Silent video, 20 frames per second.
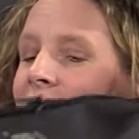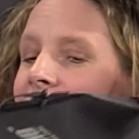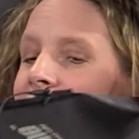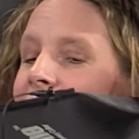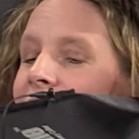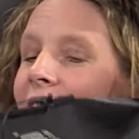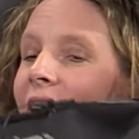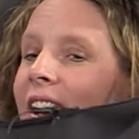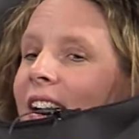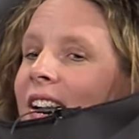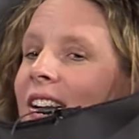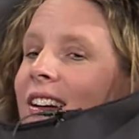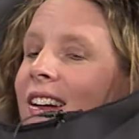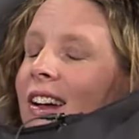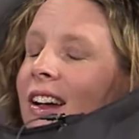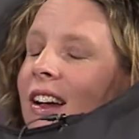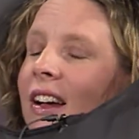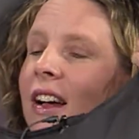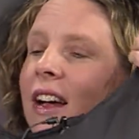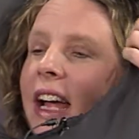like,
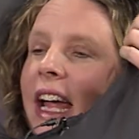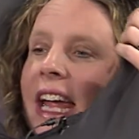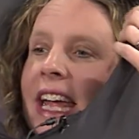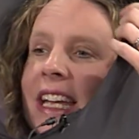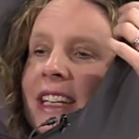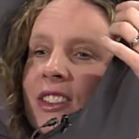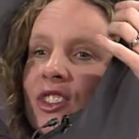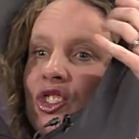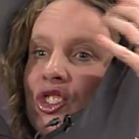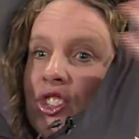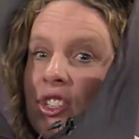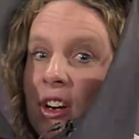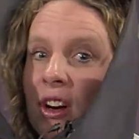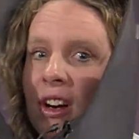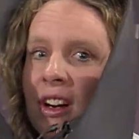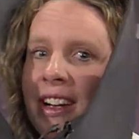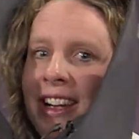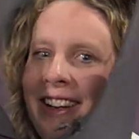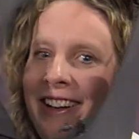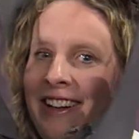it's
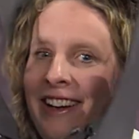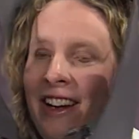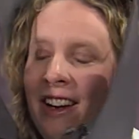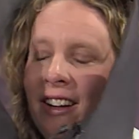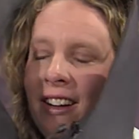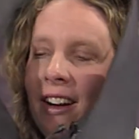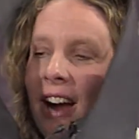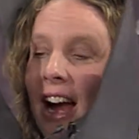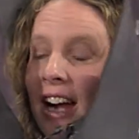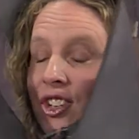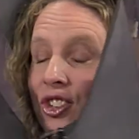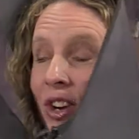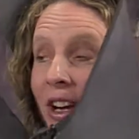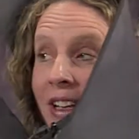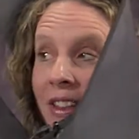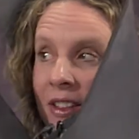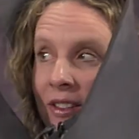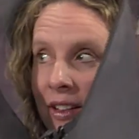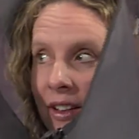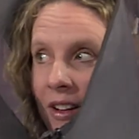dark in here. I
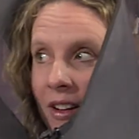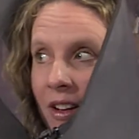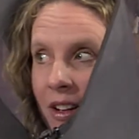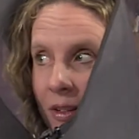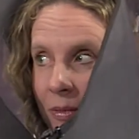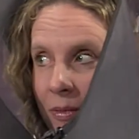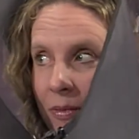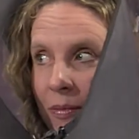tried the on